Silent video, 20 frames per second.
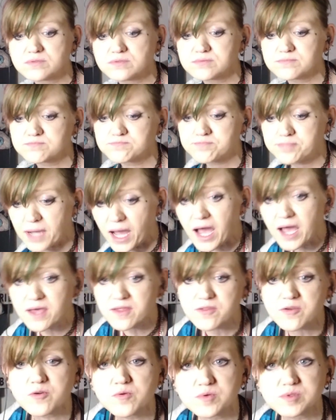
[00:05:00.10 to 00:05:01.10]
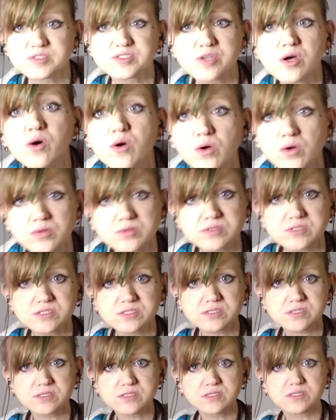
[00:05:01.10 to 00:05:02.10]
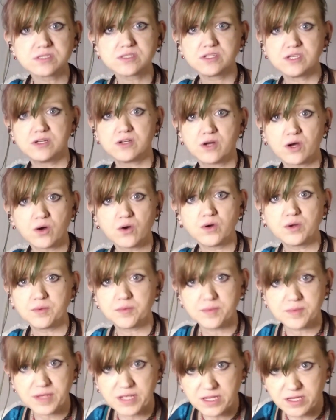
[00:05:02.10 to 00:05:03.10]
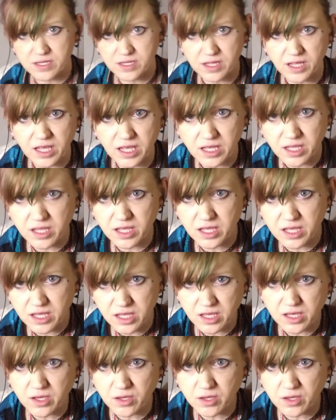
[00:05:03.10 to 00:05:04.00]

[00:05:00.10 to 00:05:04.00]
by the results. You know, I mean, he'll